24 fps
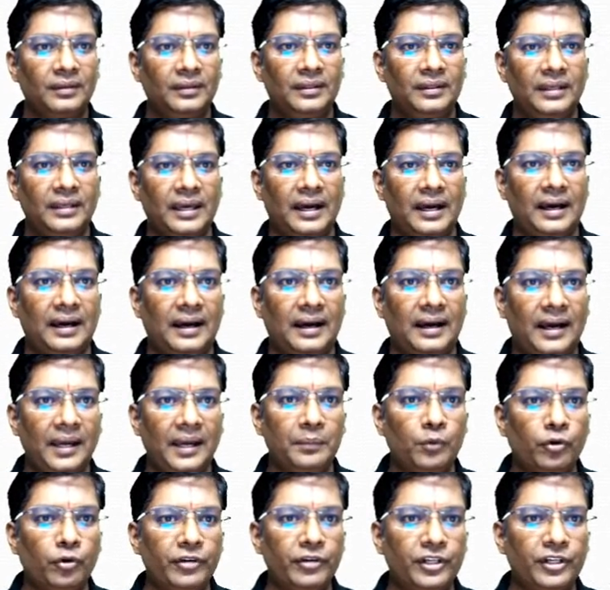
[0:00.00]
Yeah,
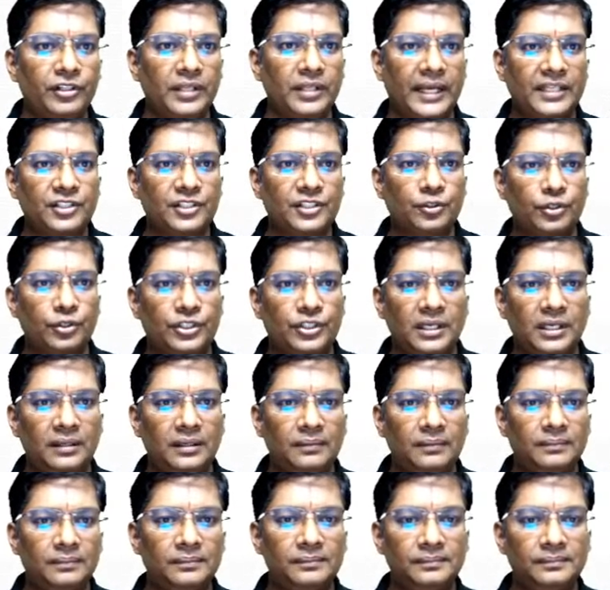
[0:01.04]
I'm moving to the next question.